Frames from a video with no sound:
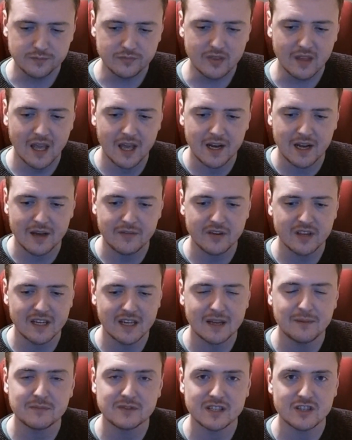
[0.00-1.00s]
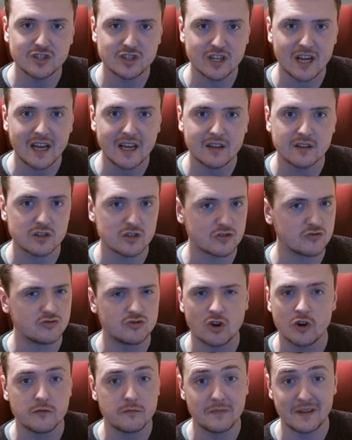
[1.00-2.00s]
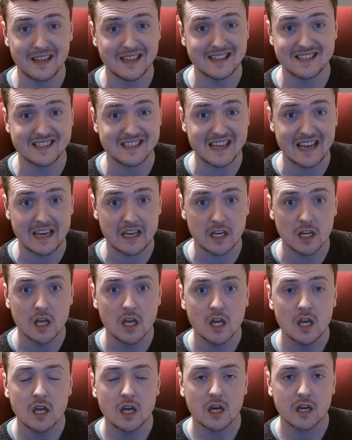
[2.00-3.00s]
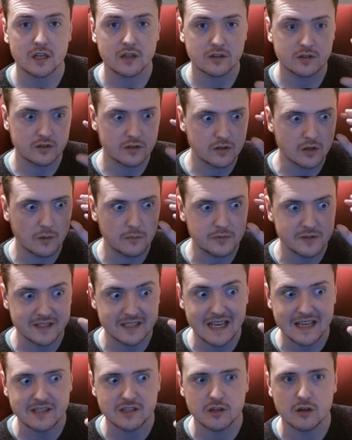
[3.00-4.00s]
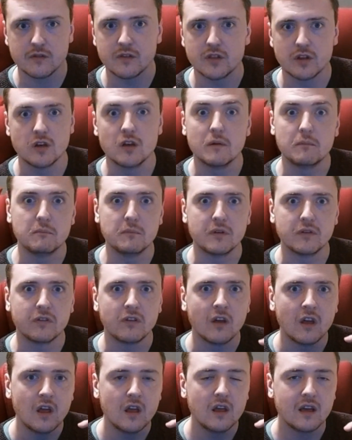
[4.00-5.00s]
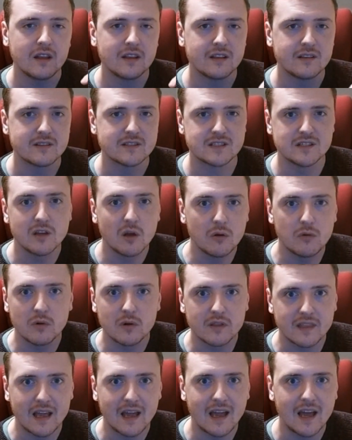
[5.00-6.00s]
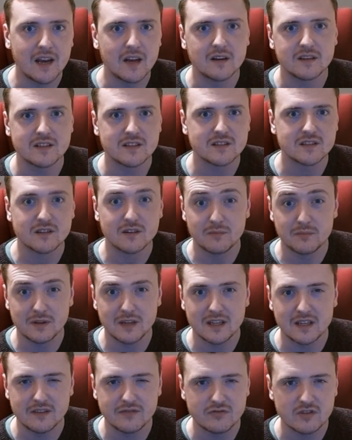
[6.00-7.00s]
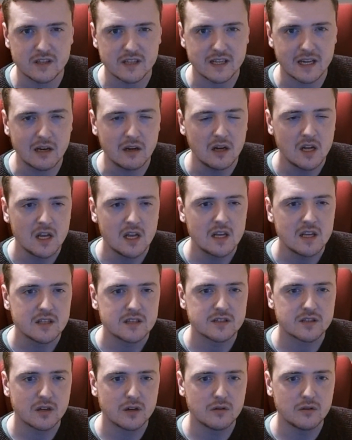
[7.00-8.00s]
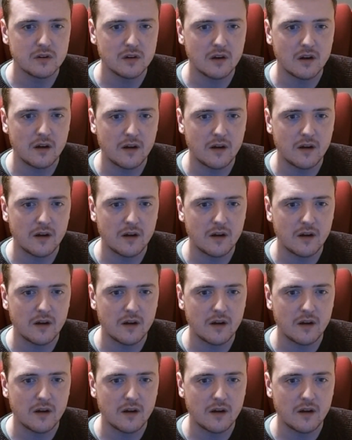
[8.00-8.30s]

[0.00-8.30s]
and having an empty chat just drove me insane. I could obsess over the numbers, and there's no one there, and I'd just completely freak out. So